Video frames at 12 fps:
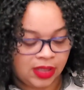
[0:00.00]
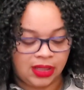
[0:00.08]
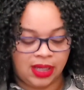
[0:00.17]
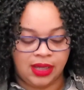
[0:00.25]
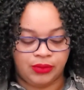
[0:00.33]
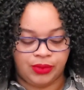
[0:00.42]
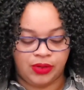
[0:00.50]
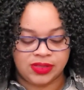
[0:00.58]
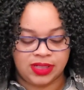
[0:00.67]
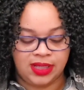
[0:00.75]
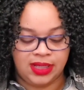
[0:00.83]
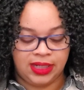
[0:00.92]
uh, Rose
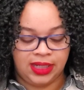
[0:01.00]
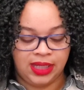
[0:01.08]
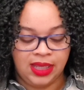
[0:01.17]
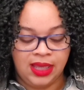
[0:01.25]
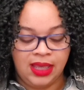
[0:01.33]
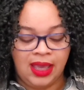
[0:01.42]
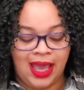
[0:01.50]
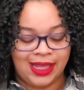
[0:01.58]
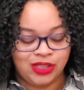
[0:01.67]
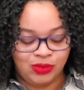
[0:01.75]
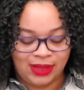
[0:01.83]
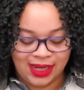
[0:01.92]
and Honey. I
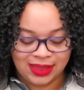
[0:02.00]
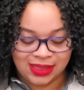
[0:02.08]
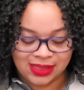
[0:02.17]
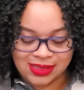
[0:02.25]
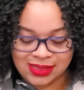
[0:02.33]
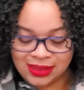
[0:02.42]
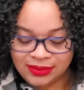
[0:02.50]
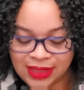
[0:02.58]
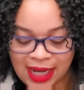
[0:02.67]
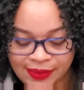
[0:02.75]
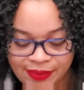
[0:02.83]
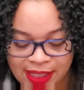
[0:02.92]
do like this.
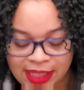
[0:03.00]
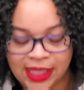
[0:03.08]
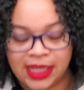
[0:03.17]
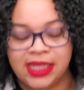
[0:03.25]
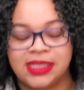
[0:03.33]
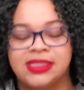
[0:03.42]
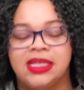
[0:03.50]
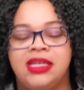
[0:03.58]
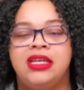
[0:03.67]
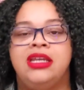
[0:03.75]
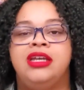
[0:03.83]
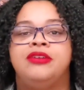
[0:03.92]
I think it is
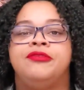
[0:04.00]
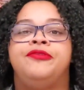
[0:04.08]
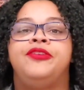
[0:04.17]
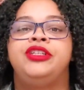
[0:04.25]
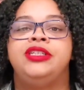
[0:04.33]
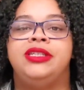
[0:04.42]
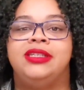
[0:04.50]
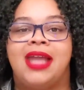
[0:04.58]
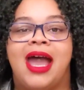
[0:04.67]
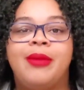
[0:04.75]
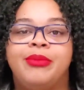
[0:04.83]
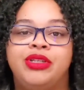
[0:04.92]

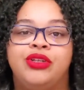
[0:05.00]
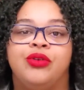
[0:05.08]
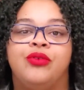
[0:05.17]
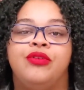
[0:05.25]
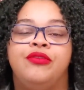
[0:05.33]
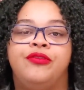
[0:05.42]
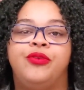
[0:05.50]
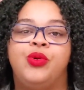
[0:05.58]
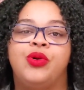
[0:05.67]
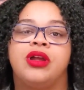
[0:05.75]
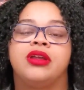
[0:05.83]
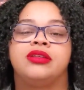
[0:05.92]
phenomenal
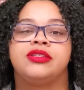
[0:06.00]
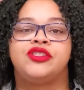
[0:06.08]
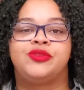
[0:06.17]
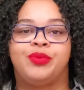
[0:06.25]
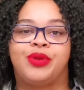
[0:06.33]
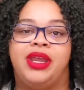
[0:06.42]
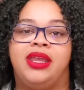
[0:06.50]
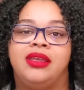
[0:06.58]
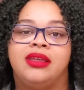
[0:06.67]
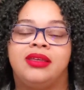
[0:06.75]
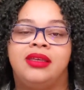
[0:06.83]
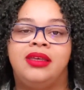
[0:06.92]
for
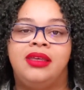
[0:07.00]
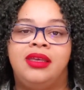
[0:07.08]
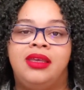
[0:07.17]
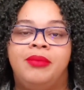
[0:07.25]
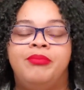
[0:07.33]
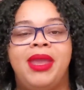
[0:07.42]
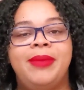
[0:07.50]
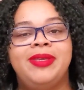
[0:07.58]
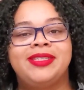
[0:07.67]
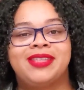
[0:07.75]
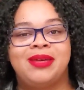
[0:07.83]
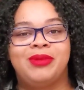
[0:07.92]
spring.
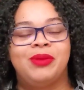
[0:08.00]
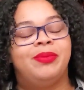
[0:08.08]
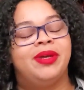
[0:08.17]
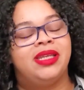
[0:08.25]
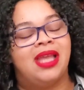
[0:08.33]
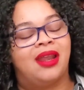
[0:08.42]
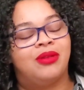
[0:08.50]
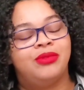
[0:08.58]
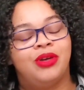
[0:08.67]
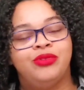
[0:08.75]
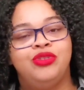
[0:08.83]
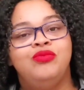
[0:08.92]
Maybe summer, but I don't
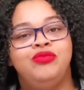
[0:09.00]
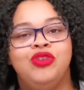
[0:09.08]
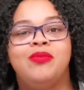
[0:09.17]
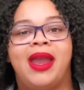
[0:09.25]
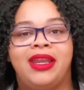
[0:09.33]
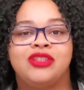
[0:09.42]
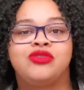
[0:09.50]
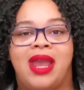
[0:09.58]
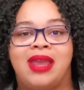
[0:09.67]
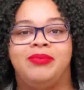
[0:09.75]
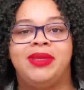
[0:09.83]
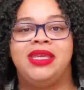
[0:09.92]
know. You you might
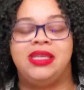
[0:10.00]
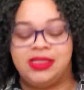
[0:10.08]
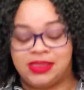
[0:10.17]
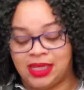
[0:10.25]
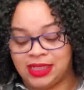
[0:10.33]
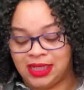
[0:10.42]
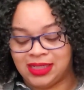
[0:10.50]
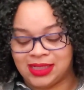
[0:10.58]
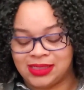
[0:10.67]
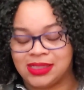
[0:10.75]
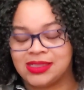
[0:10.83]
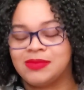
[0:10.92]
attract bees. It, it,
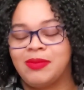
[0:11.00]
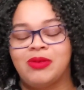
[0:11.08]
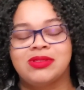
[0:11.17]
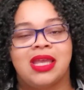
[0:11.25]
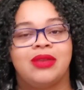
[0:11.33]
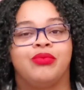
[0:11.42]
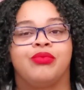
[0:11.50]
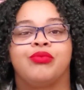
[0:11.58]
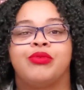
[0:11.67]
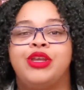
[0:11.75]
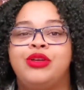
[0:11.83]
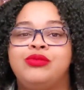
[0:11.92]
it just smells like
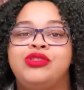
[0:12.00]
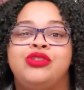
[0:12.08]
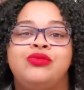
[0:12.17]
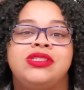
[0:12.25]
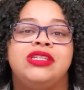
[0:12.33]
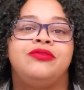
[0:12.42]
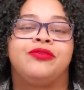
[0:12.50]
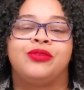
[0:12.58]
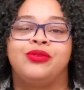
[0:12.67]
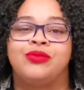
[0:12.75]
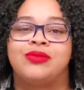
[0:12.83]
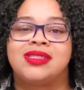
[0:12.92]
real juicy
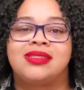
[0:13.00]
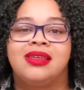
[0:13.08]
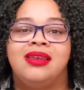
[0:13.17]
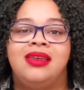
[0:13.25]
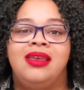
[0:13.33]
fruits.